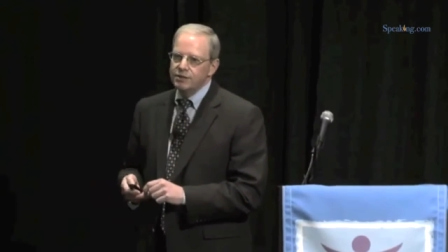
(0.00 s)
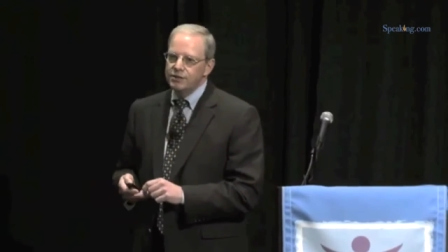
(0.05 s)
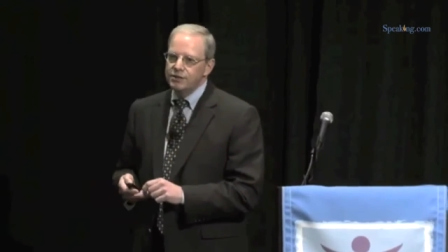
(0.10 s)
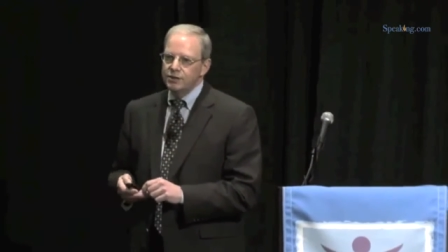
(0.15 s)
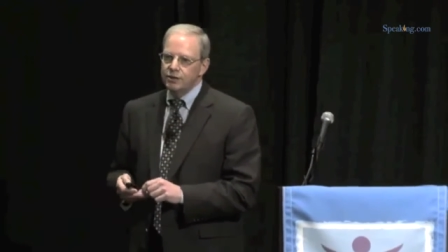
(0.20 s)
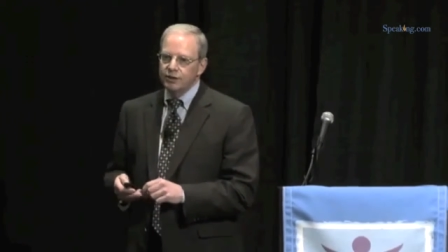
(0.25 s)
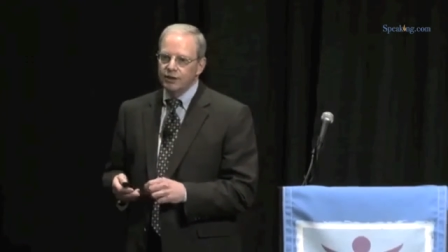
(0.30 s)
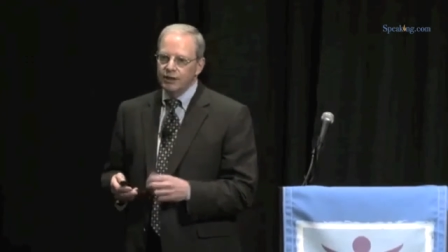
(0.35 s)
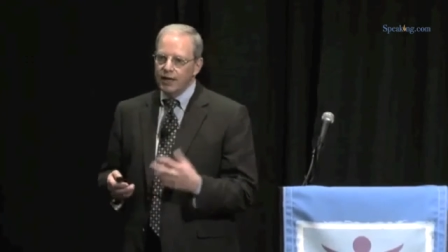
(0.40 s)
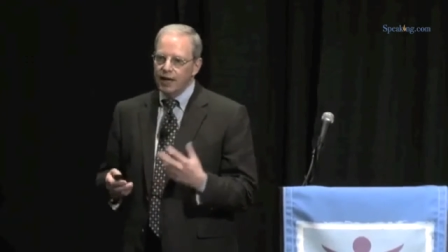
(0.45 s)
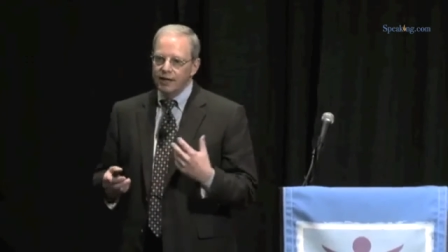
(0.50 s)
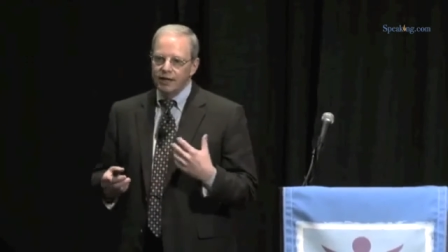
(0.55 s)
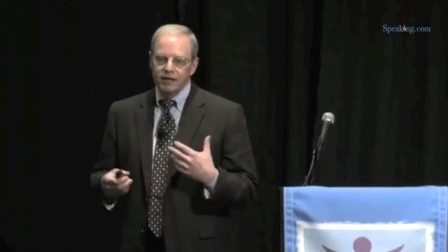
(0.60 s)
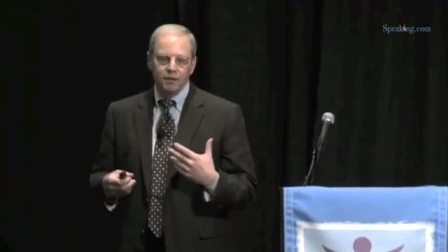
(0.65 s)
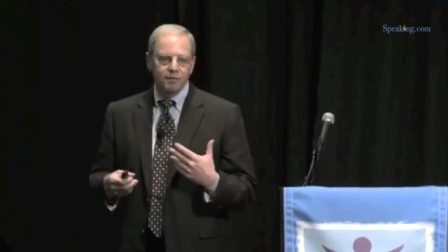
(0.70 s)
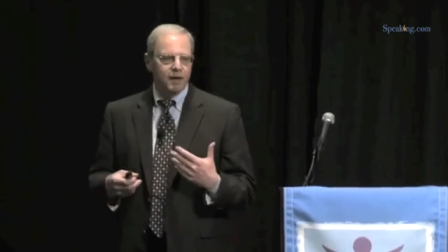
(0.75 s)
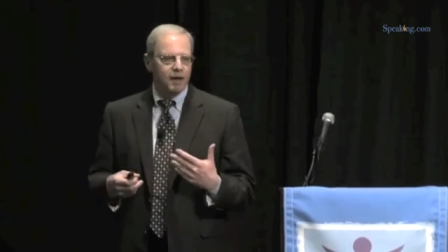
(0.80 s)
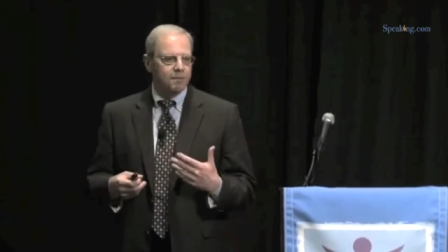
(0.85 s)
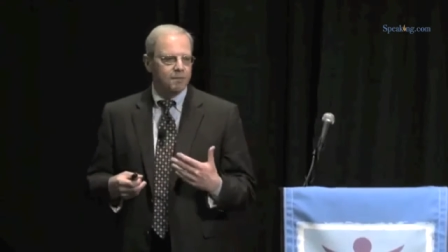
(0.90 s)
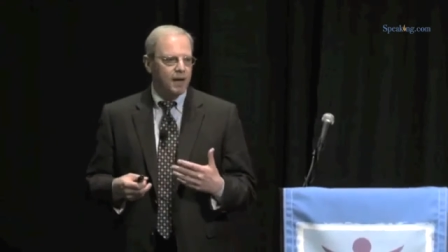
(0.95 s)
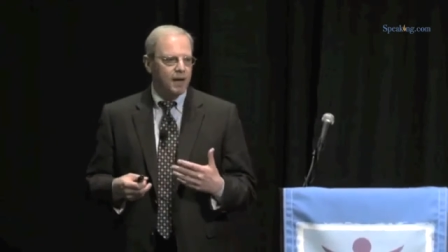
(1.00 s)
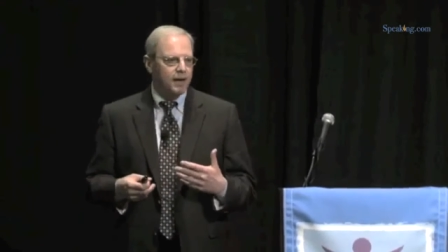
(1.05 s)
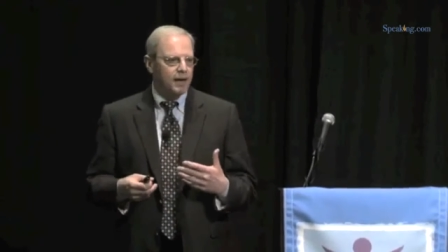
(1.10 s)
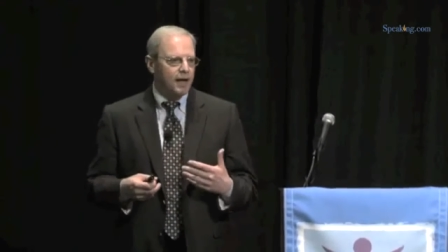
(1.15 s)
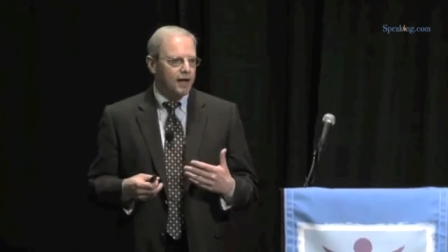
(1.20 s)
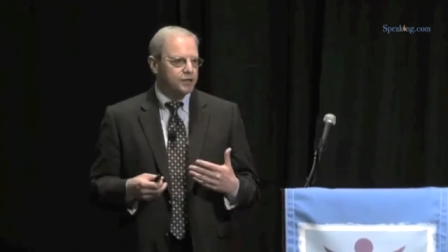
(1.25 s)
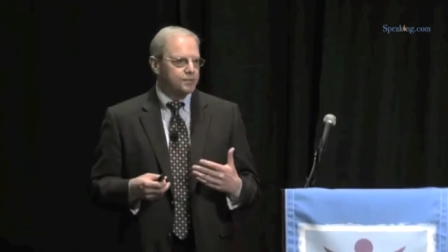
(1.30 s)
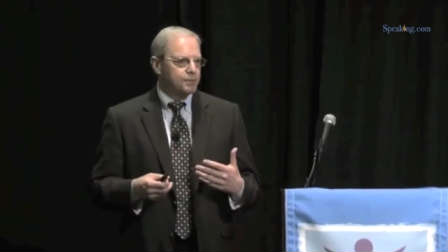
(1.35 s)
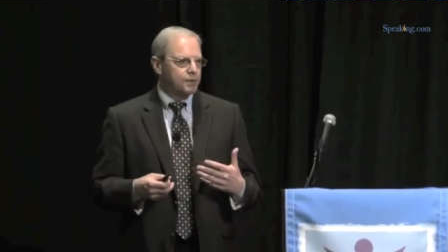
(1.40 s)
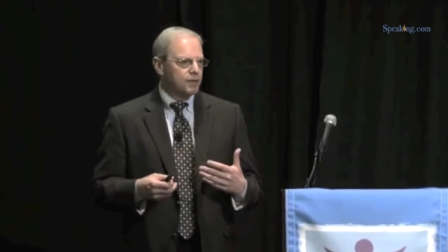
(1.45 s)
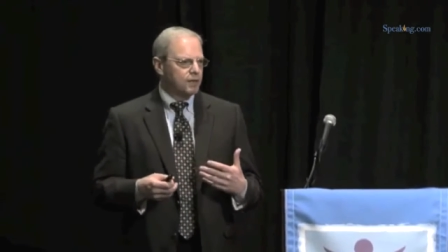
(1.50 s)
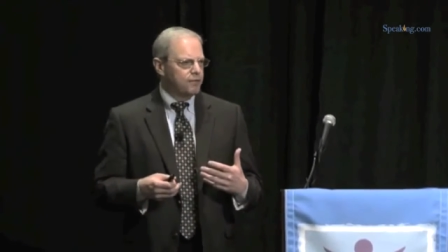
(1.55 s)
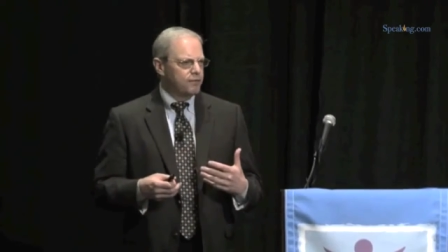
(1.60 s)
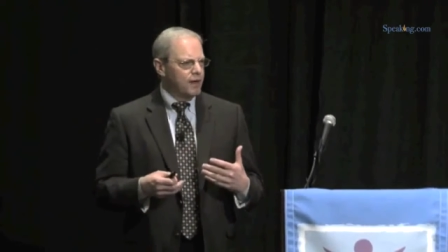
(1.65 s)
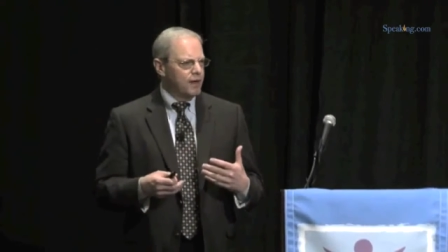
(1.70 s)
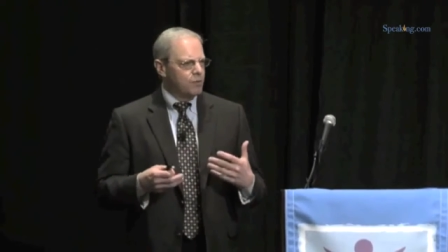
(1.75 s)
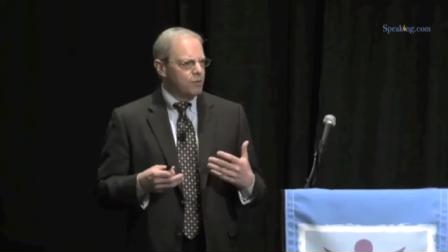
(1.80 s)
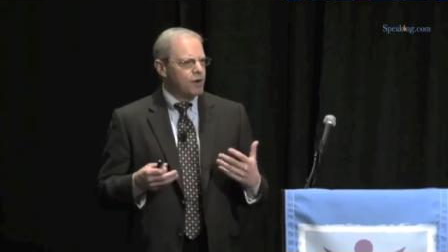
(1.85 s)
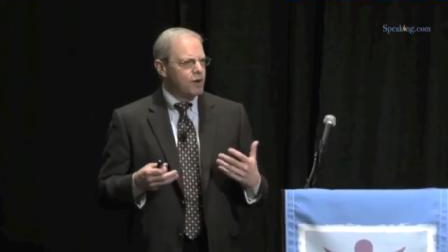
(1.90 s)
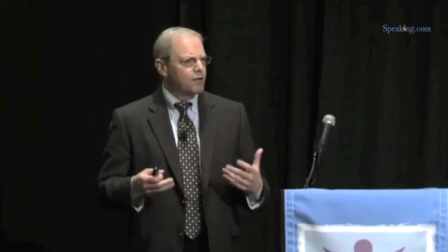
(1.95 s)
Certainly I think about my hospital. If
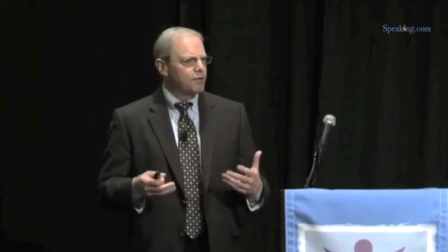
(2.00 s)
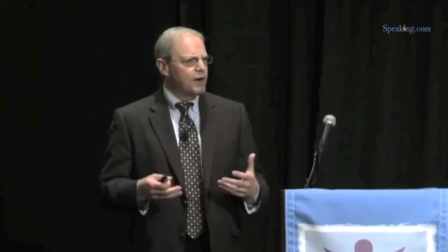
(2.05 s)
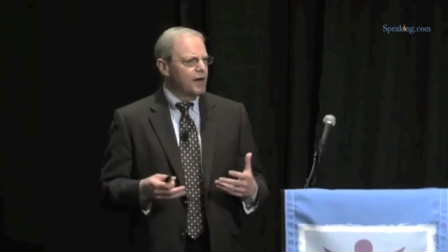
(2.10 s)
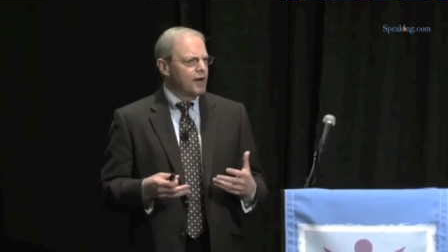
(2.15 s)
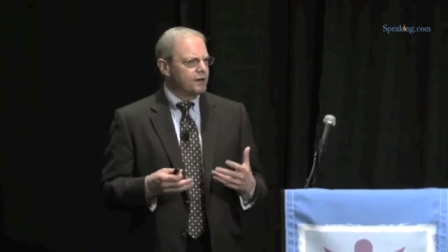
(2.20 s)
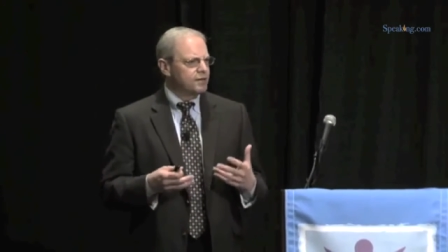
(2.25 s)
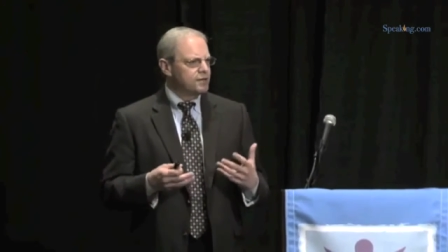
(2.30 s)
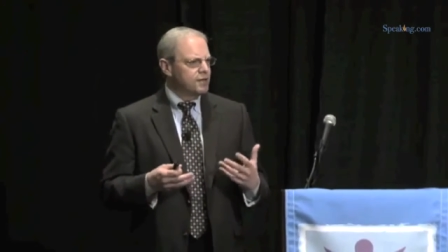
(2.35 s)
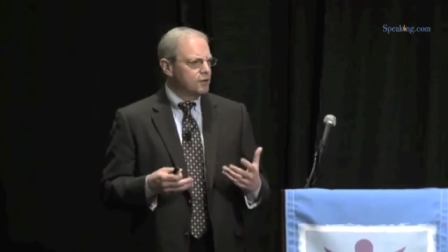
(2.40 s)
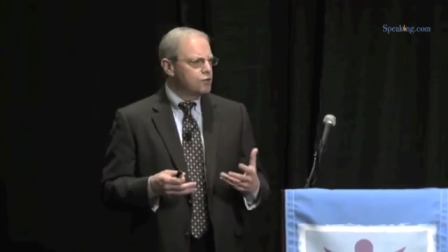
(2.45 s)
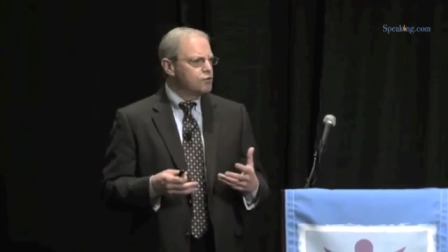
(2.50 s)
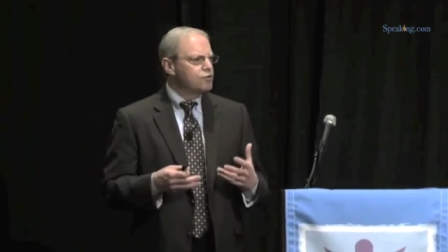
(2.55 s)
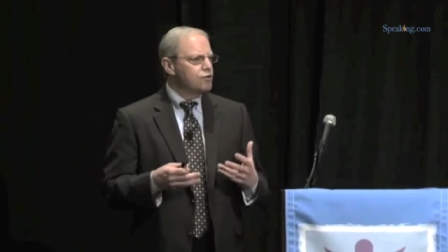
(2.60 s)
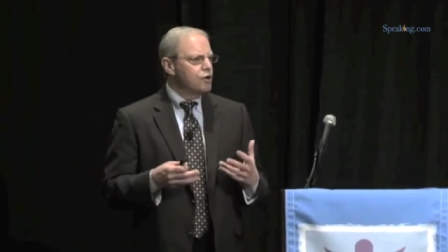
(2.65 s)
I went around and said, who